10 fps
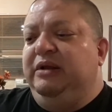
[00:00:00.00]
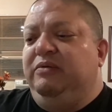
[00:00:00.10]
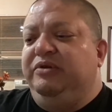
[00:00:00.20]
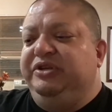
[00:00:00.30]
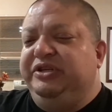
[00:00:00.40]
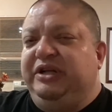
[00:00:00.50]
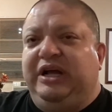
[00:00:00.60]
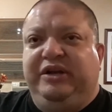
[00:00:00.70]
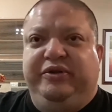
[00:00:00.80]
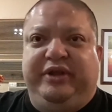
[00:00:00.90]
Verses
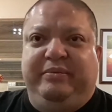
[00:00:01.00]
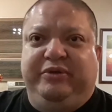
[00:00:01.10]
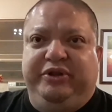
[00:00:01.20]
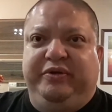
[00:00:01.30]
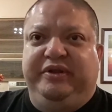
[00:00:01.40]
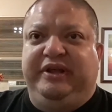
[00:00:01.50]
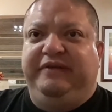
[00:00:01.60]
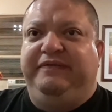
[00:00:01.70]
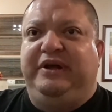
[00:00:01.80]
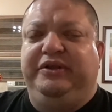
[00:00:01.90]
honor thy mother and thy
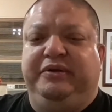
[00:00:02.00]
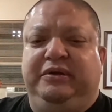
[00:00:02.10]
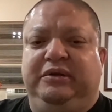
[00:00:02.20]
father.